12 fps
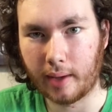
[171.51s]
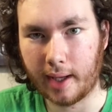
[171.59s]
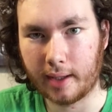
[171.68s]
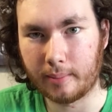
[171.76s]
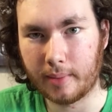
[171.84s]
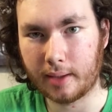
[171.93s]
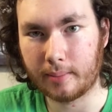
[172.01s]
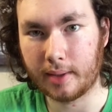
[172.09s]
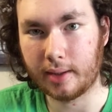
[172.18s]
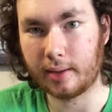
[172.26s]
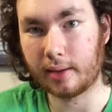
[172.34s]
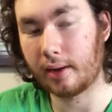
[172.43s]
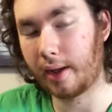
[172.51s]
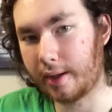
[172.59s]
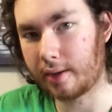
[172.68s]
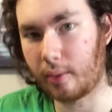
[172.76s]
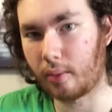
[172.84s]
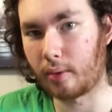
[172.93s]
and it made me
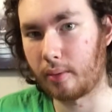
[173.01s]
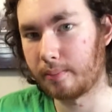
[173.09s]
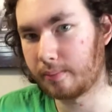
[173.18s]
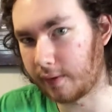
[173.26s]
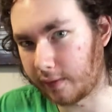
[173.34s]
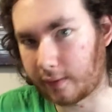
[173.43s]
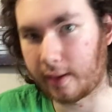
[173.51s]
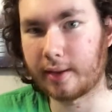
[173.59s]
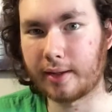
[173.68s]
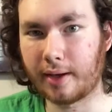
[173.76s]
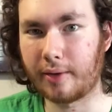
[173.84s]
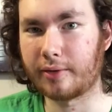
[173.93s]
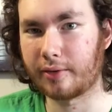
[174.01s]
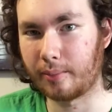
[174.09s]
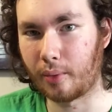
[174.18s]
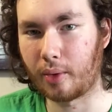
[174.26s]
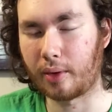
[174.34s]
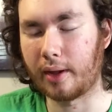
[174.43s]
like or dislike the character
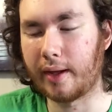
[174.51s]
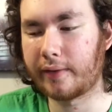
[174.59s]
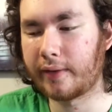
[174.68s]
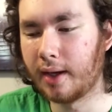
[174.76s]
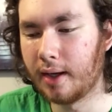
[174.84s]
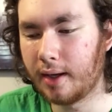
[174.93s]
more or less,